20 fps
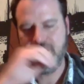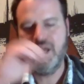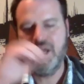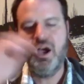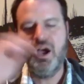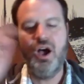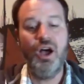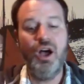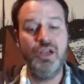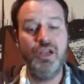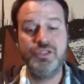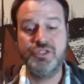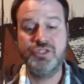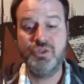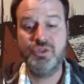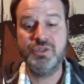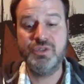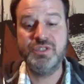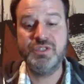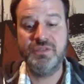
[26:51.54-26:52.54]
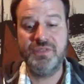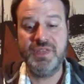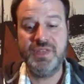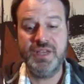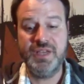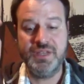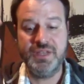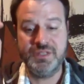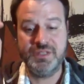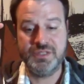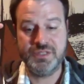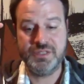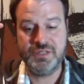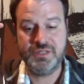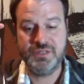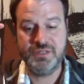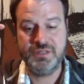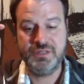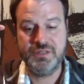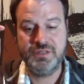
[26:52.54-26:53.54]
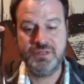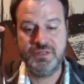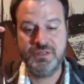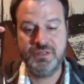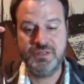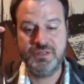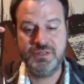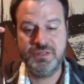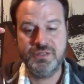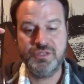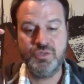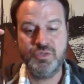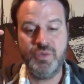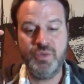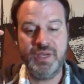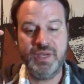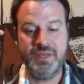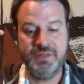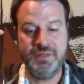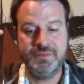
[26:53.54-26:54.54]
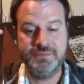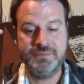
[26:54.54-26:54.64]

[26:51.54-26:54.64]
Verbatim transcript: All sorts of things swing.